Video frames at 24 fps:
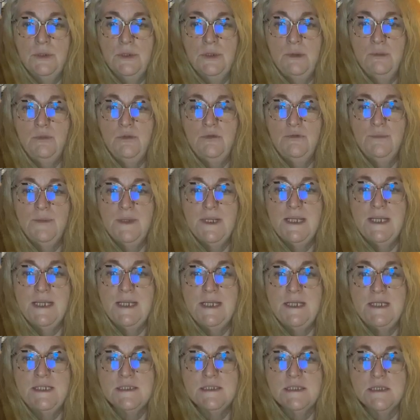It would have been
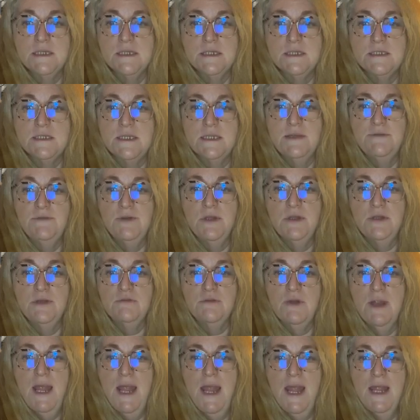easier to live
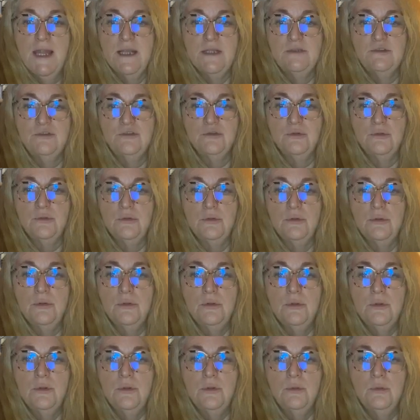under a hedge or
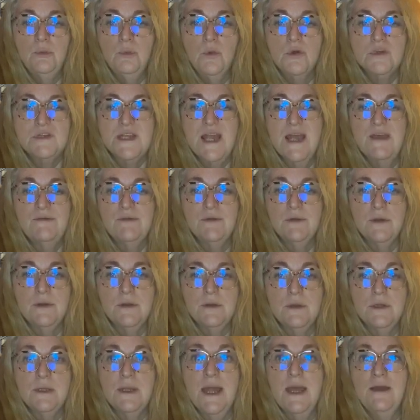whatever
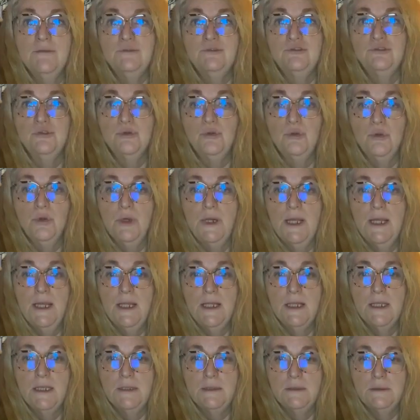than have short
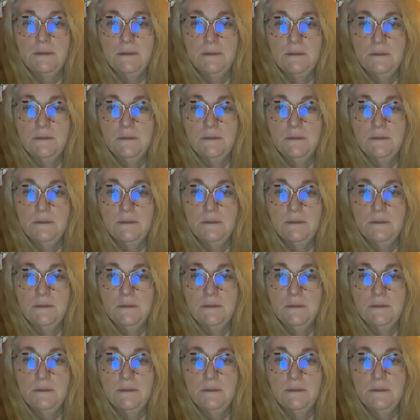hair.